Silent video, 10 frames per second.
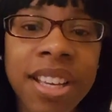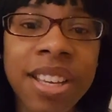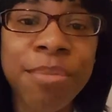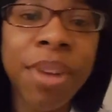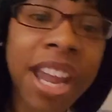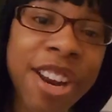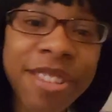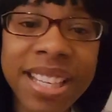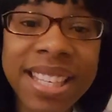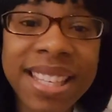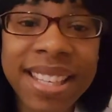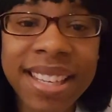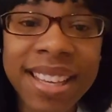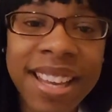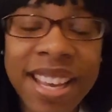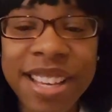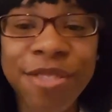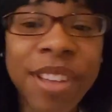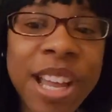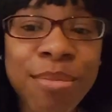your parents, your
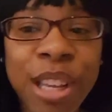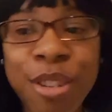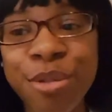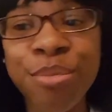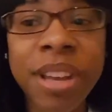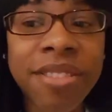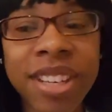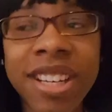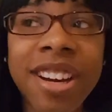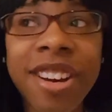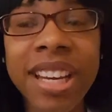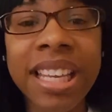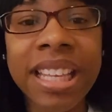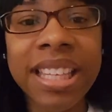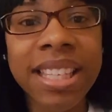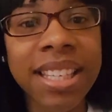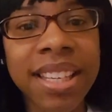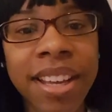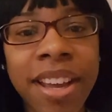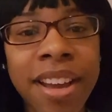family, whomever, your guardians,
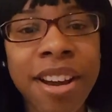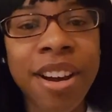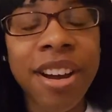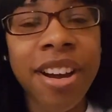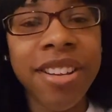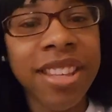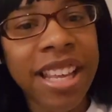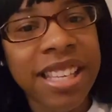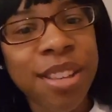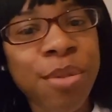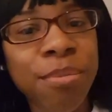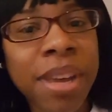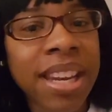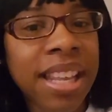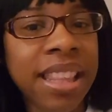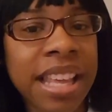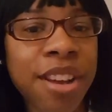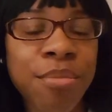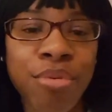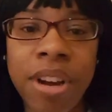it's so embedded in
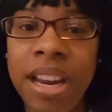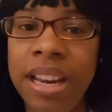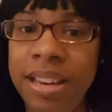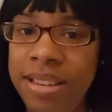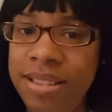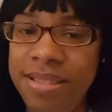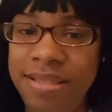their brain